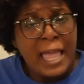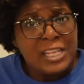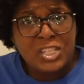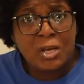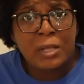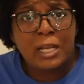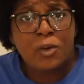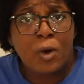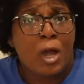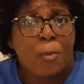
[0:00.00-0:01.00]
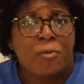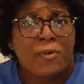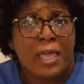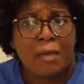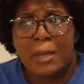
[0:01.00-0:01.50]
she don't leave the door open
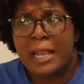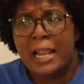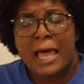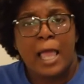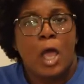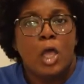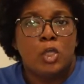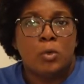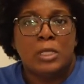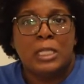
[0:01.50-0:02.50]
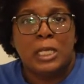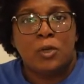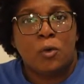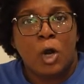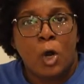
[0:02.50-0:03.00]
for him and they like you didn't leave the
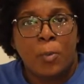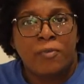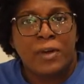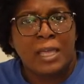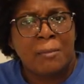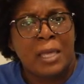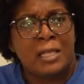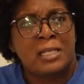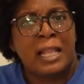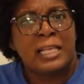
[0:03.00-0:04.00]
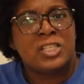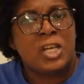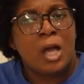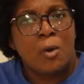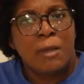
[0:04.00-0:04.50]
door open for him and like she
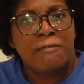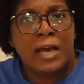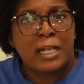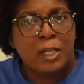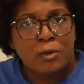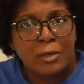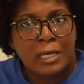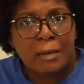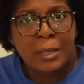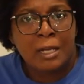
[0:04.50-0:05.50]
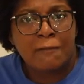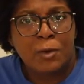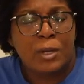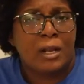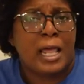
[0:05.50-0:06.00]
go and finally do a damn
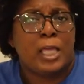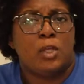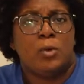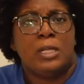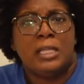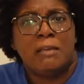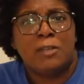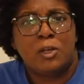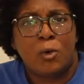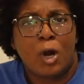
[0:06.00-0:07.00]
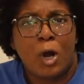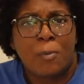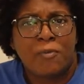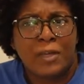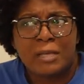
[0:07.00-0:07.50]
interview and they're like you didn't leave the door
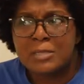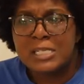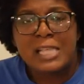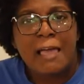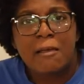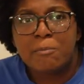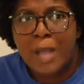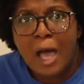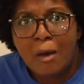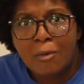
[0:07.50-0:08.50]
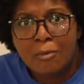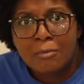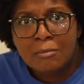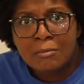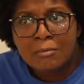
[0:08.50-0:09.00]
open for him she's like no
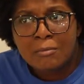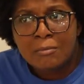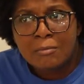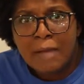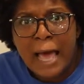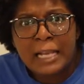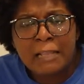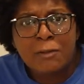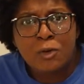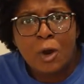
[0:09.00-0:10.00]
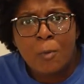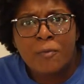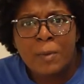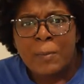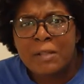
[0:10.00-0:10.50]
I didn't leave the door open
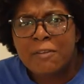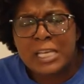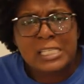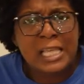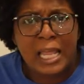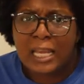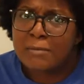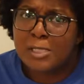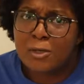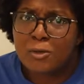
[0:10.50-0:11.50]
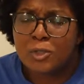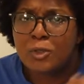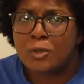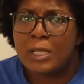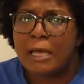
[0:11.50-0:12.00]
for me. Motherfuckers, a goddamn school shooter.
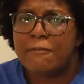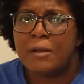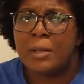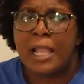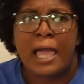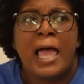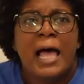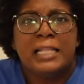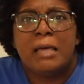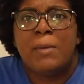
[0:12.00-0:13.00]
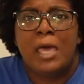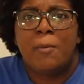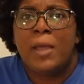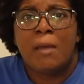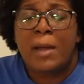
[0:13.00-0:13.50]
You think I'm finna be like, let me
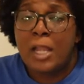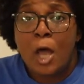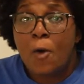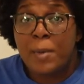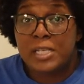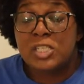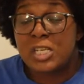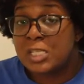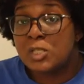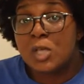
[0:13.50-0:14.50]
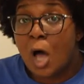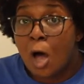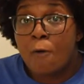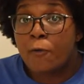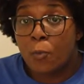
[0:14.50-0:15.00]
help everybody? No, bitch, it's
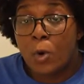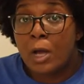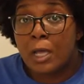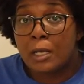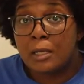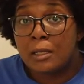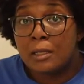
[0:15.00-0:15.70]
all for one.